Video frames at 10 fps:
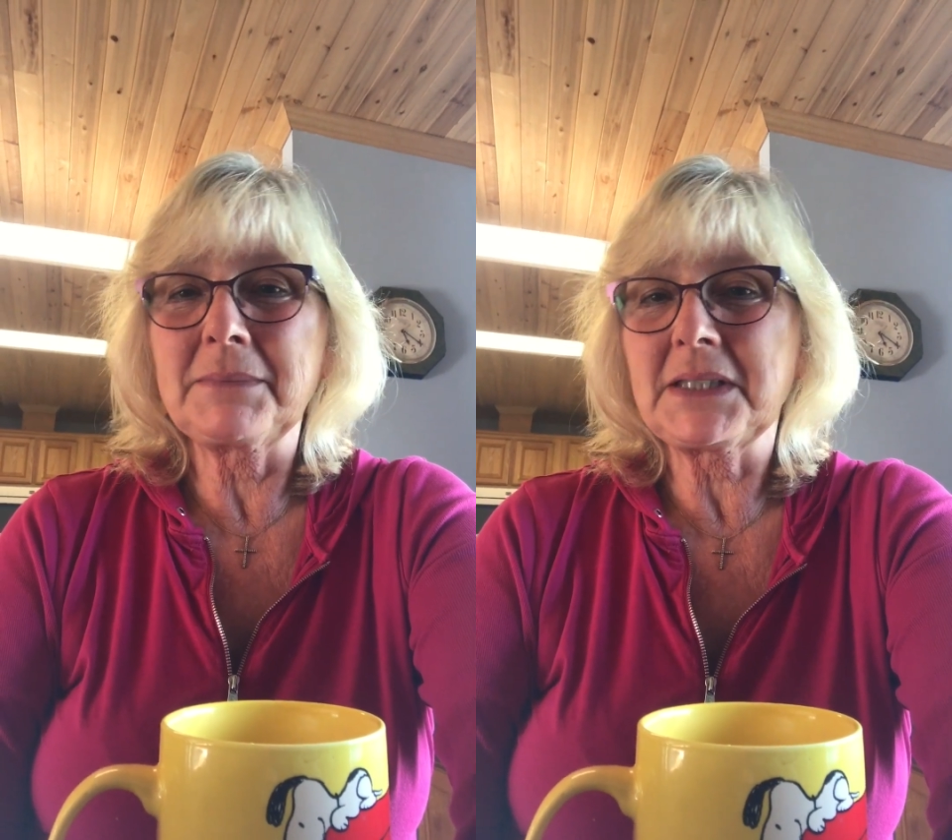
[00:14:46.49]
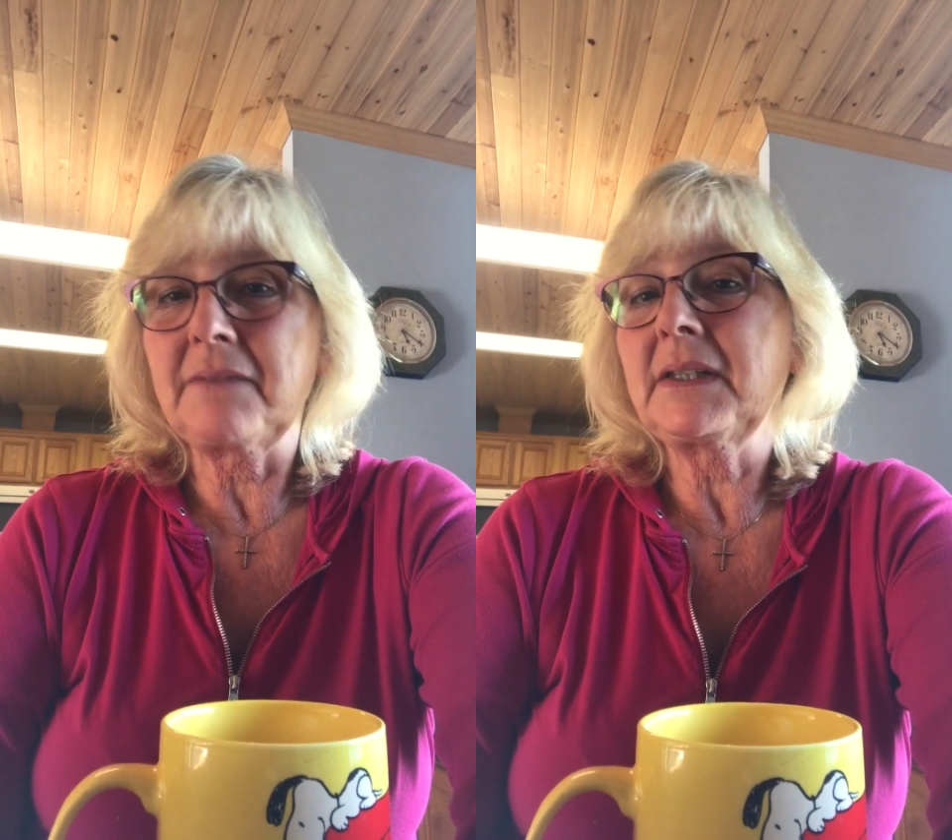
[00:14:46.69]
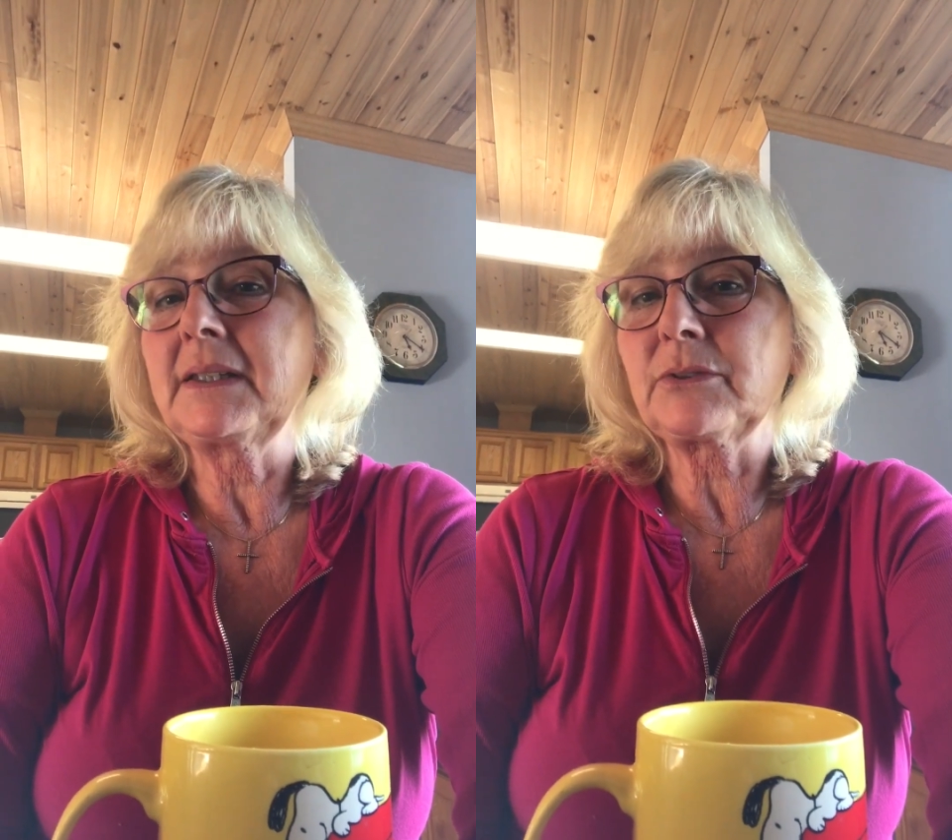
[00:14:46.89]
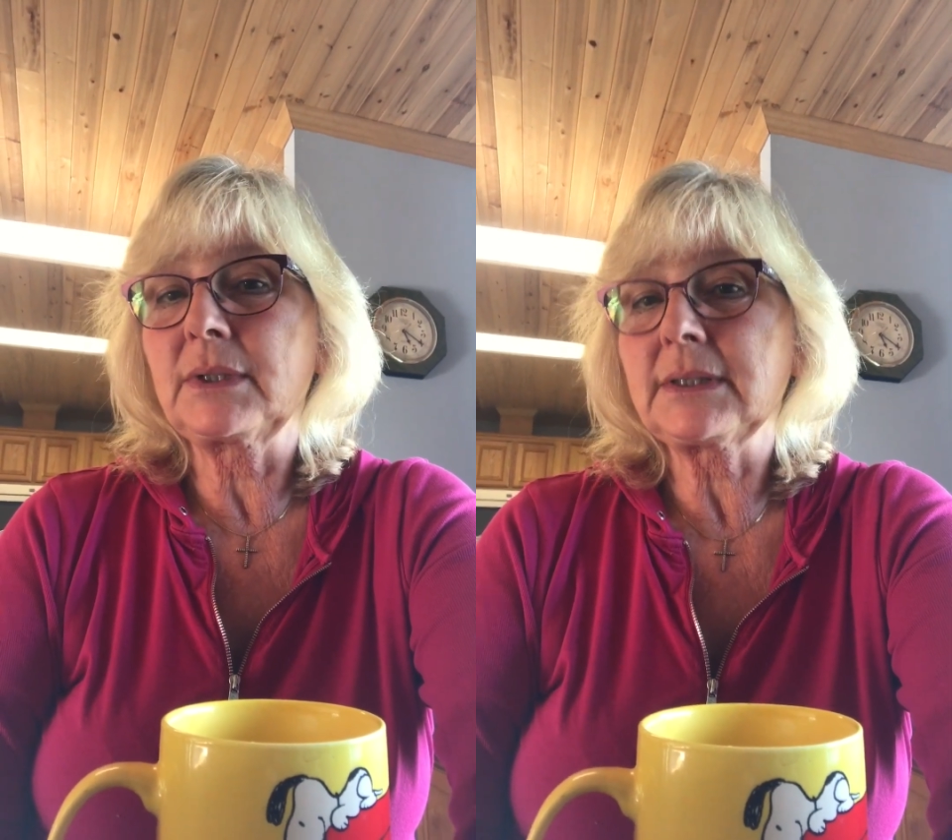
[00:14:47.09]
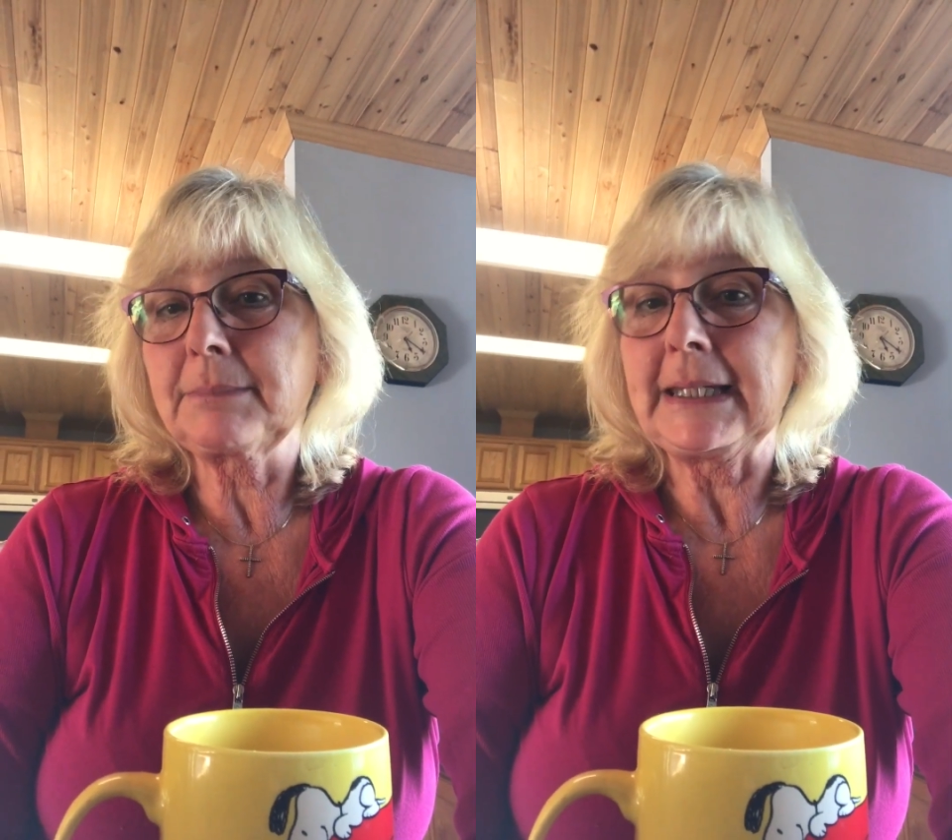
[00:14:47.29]
saving this
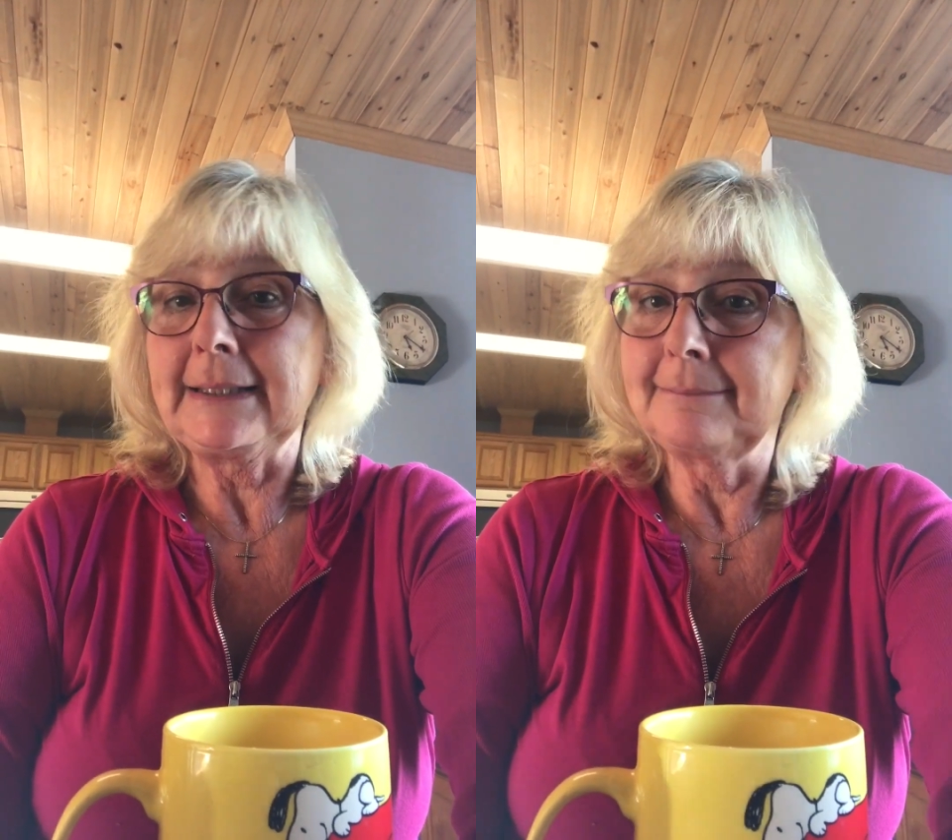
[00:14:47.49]
recipe.